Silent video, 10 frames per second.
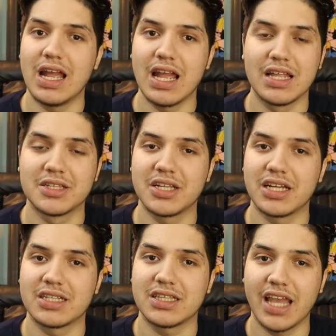And it's
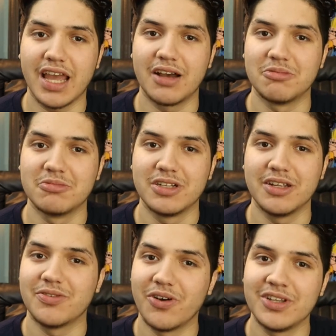like, damn,
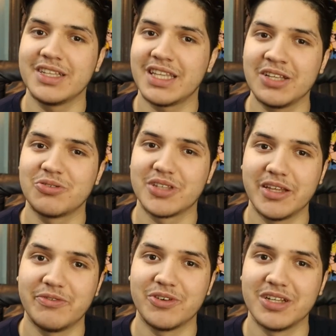if only things were
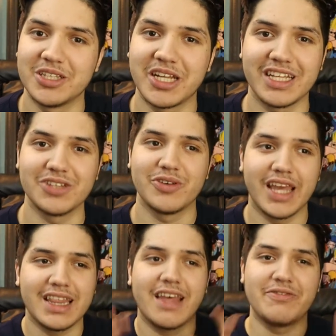different. It's like, you
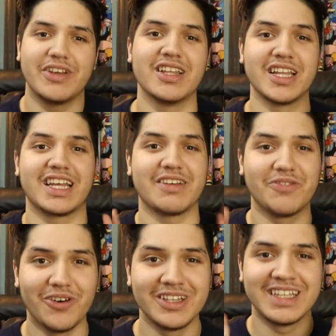get that feeling, like, if
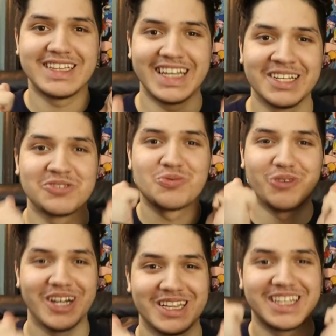only things
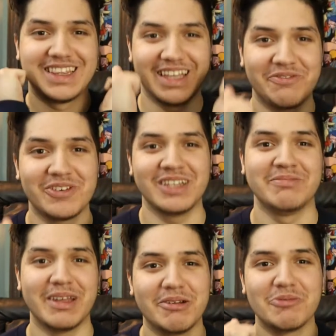worked differently,
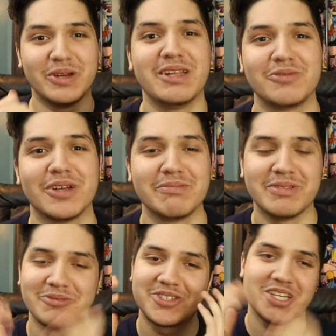maybe Reid would have
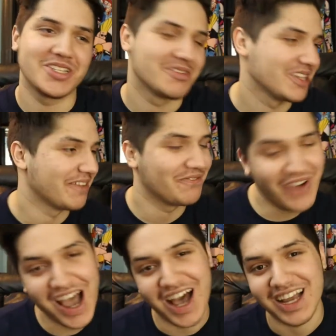been with J J. I was like,
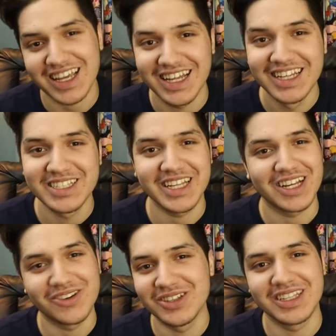fuck! It's
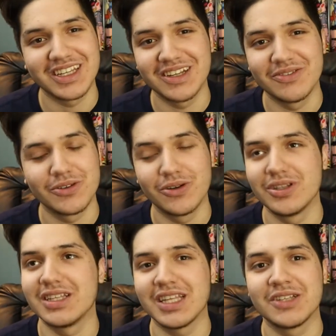like, only thing, if
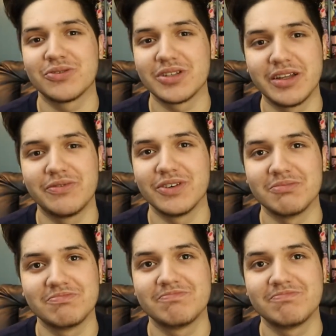only things were different.